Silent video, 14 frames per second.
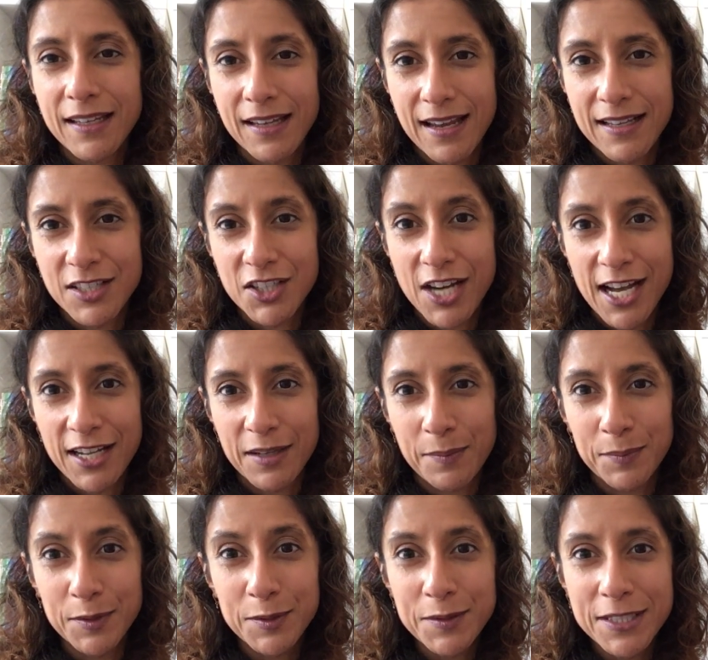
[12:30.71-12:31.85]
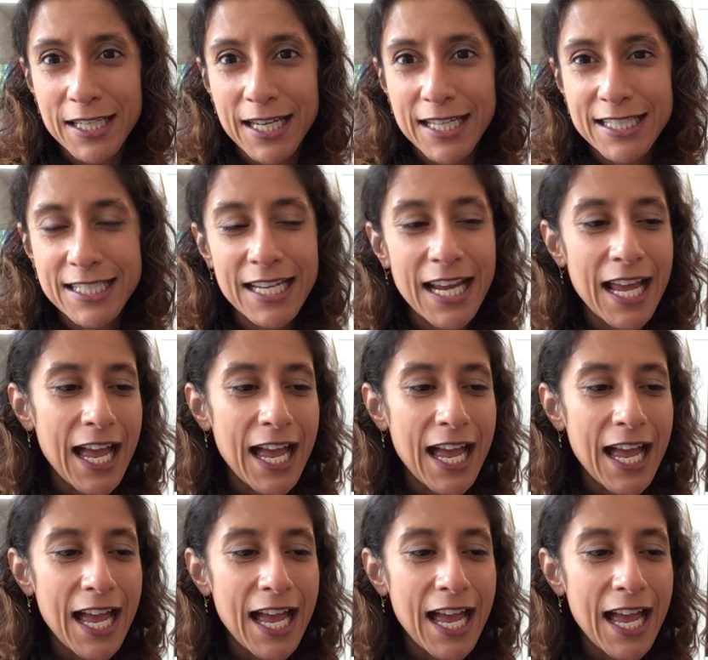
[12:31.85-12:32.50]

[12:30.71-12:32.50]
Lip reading: Yeah, it's chained the blue tit,